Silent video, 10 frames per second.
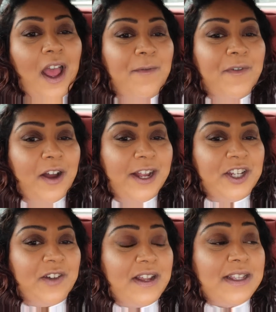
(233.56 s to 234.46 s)
um, for
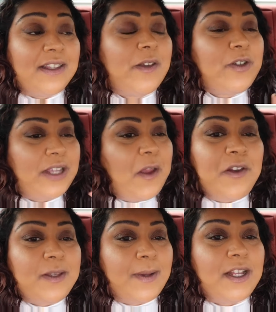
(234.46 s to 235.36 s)
hygiene reasons. So we'll just get you a
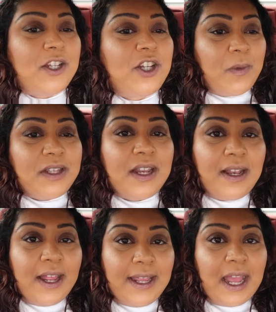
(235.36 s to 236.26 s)
new sponge. We're just gonna
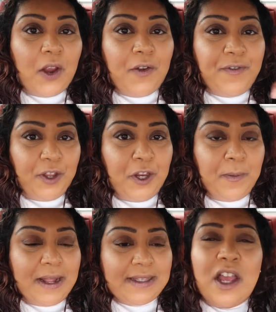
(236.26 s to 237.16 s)
like get her a few new
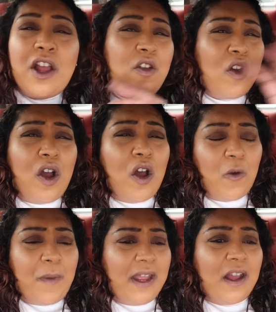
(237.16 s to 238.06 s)
bits, not a
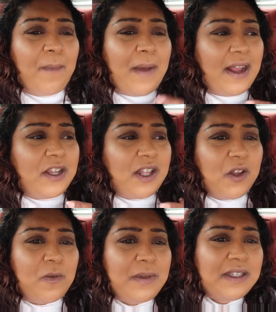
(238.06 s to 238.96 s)
whole makeup bag because
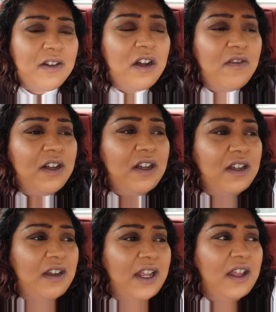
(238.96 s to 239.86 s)
like your mascara
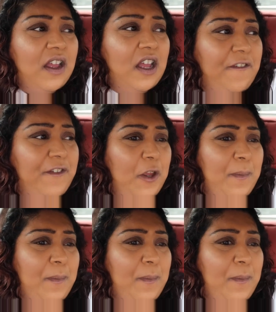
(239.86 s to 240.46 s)
and like a few